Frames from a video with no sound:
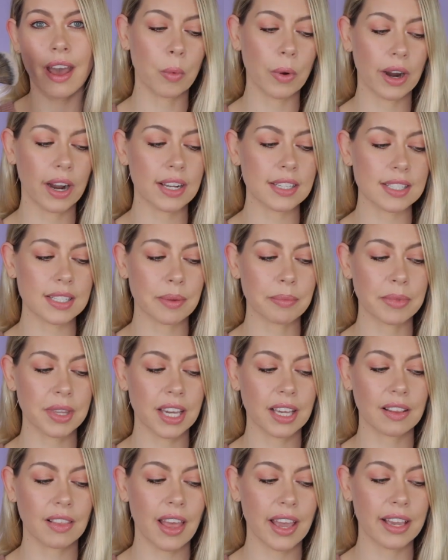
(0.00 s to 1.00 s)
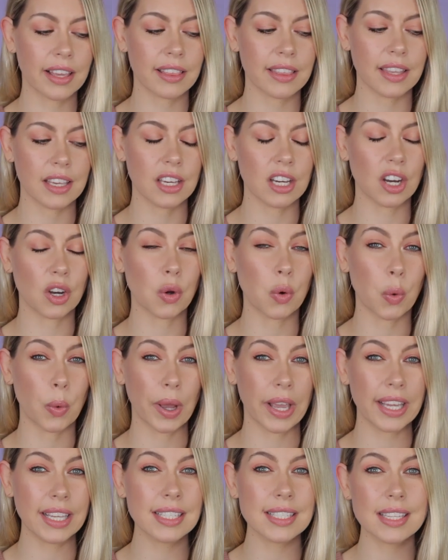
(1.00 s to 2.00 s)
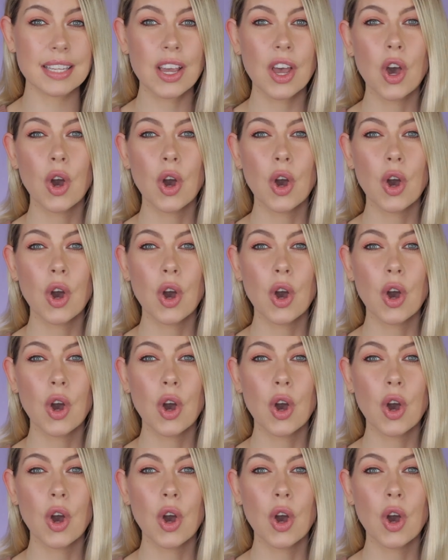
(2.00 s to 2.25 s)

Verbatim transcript: Whereas something like the Equate